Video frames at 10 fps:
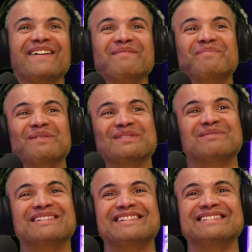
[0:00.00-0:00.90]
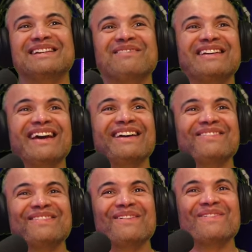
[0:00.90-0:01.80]
They pulled him into the
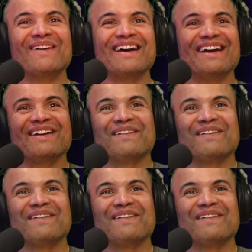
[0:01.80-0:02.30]
TVA, no way.